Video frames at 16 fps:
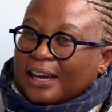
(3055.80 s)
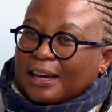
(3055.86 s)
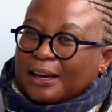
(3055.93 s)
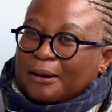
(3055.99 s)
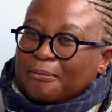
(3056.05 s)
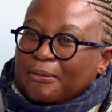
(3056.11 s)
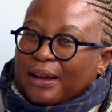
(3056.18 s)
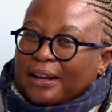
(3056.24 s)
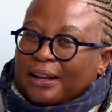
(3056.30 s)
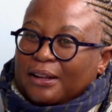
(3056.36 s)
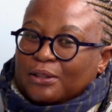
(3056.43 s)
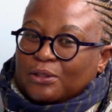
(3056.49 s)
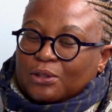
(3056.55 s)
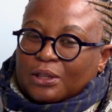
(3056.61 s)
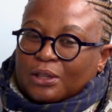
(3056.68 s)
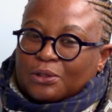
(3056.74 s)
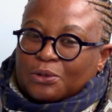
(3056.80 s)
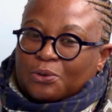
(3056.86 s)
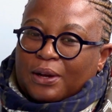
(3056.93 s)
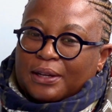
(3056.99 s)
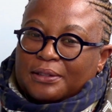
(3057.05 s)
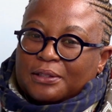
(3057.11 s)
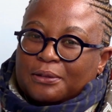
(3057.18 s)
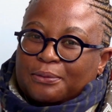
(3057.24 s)
And it's
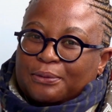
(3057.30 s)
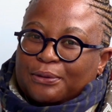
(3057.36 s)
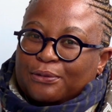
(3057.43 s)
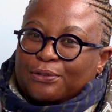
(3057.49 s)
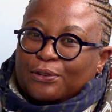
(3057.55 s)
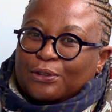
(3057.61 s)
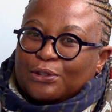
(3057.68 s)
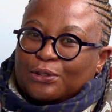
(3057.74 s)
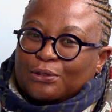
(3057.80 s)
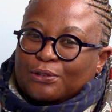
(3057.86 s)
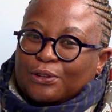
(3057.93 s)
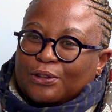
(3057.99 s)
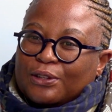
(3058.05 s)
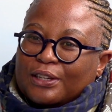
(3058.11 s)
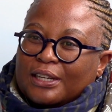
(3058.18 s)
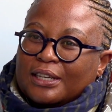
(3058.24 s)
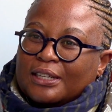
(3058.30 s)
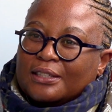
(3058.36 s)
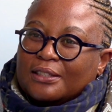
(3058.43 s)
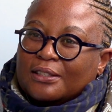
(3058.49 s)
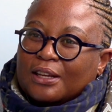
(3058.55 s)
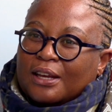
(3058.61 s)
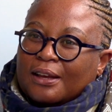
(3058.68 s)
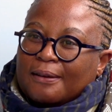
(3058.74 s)
quite simple. First of all
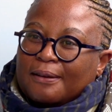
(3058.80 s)
is,